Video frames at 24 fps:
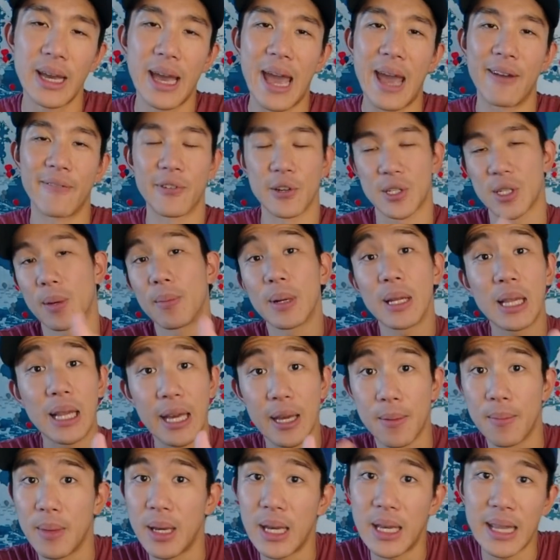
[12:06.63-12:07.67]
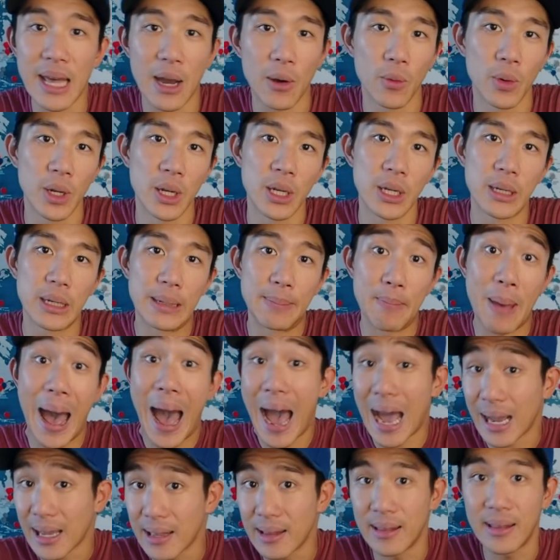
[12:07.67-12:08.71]
And for somebody like me that would
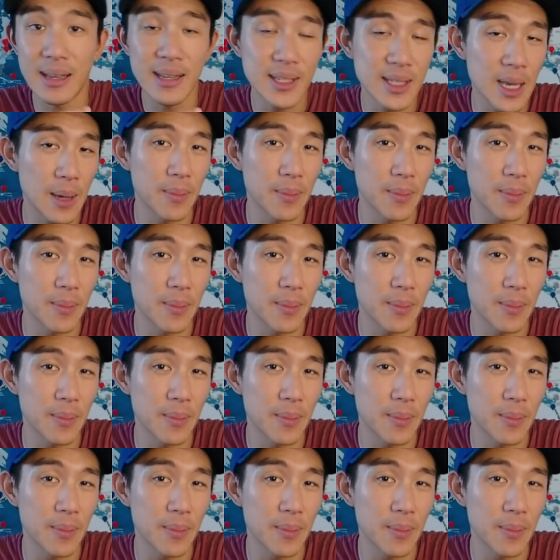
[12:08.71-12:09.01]
pack these